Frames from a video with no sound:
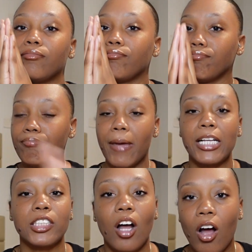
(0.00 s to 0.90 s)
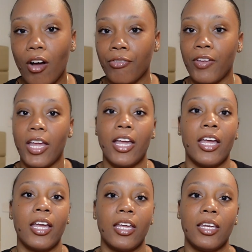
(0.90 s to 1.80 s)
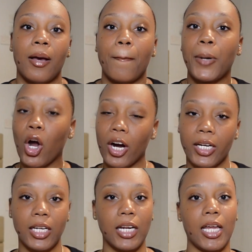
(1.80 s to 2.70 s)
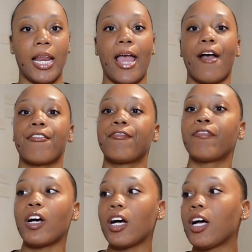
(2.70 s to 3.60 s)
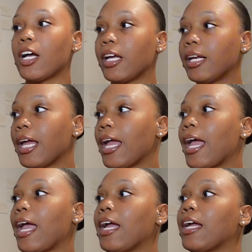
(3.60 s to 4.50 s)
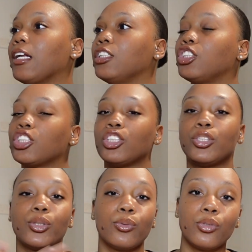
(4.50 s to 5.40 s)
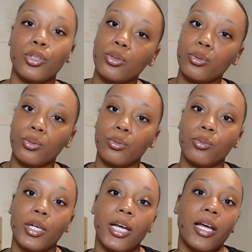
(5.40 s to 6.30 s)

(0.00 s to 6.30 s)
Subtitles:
mess off and party and have fun and just do you